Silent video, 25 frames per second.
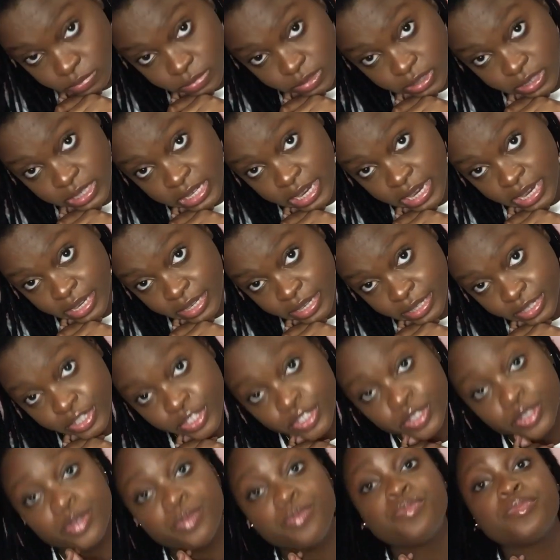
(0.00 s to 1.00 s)
yeah,
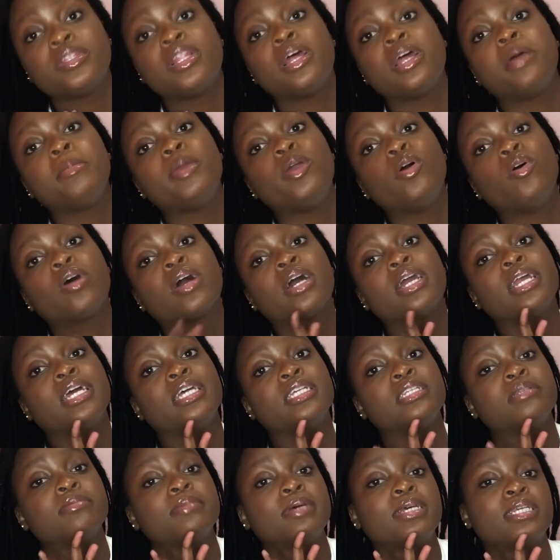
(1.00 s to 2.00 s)
so let me
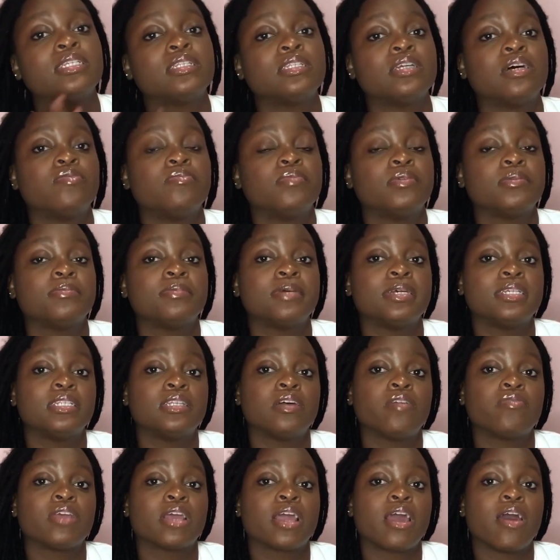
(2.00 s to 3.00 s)
organize my stuff, put my
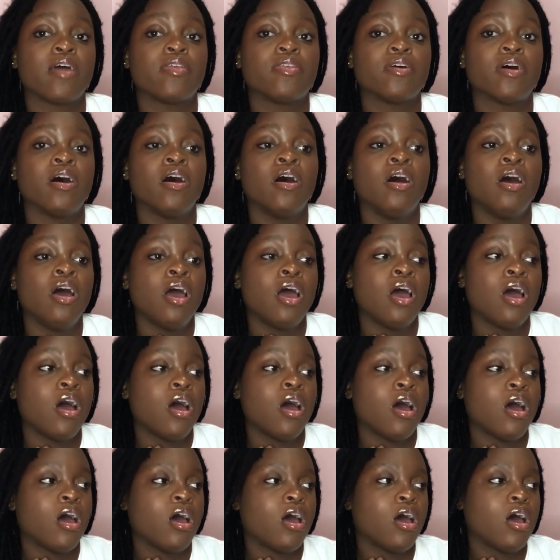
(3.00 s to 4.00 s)
stuff together.
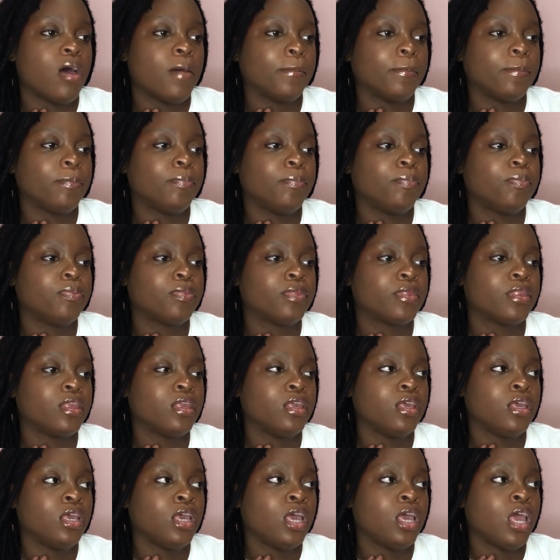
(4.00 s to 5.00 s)
Um,
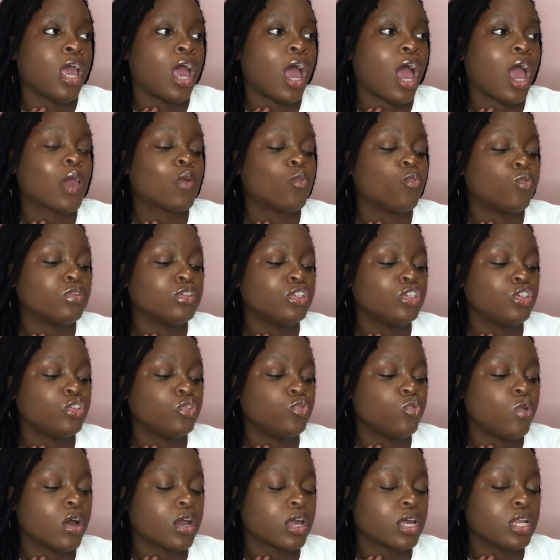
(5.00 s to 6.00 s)
I want to
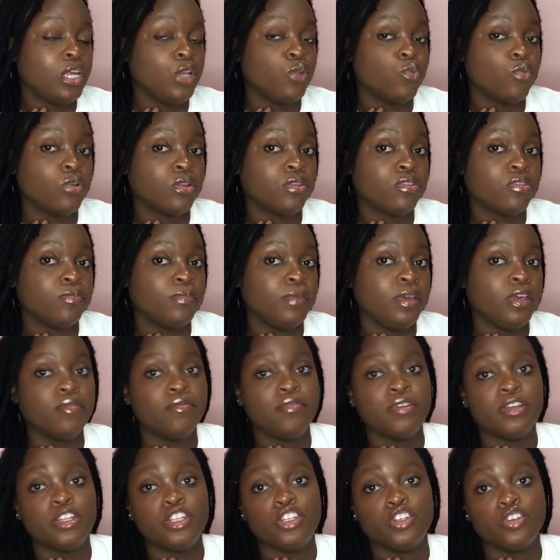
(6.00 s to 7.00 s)
do a clean with me
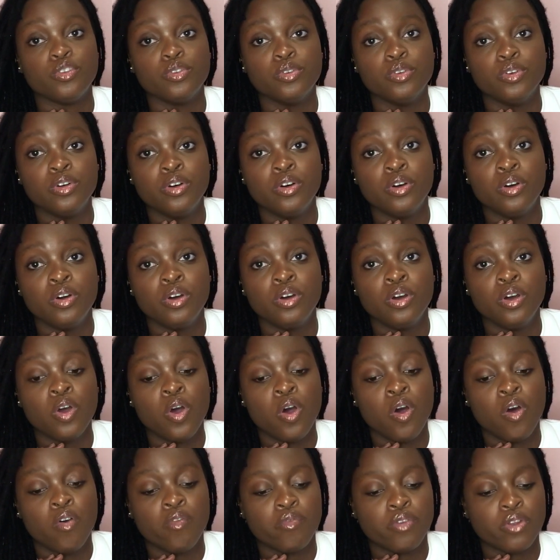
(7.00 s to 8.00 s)
video
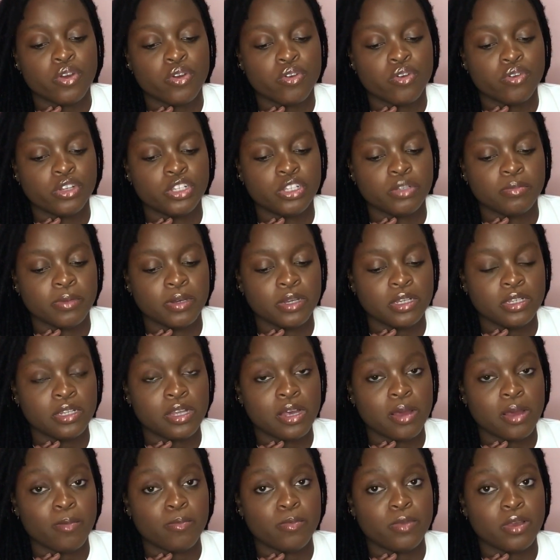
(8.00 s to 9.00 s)
for the Christmas.
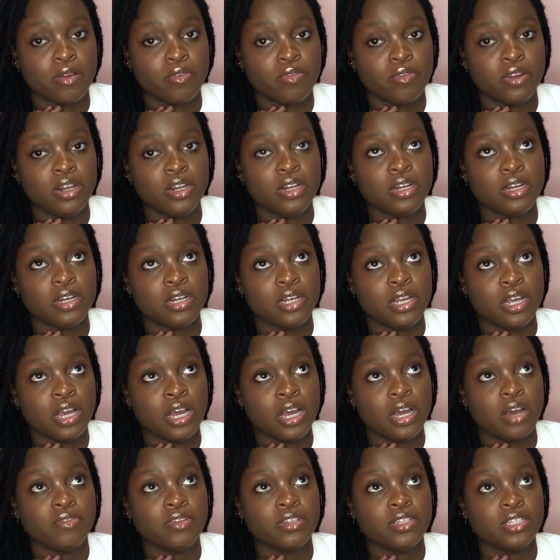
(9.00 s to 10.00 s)
i definitely
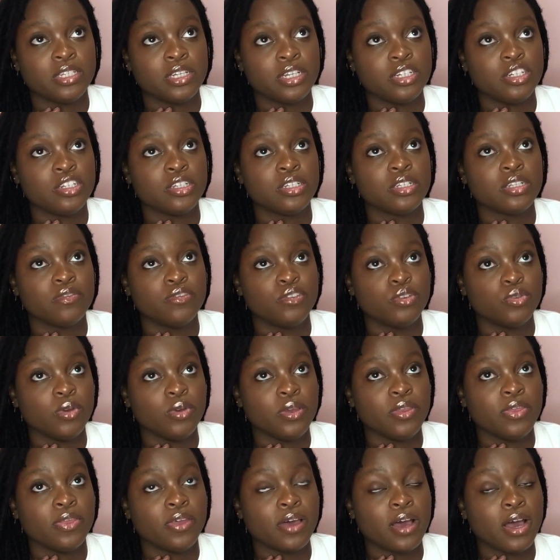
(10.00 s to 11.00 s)
have intentions of
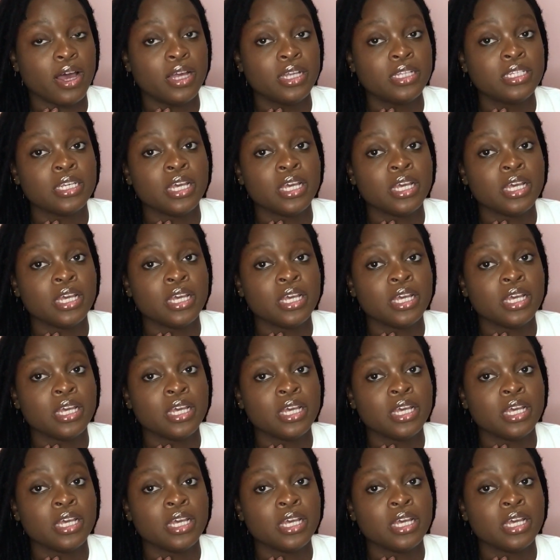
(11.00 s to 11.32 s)
doing that.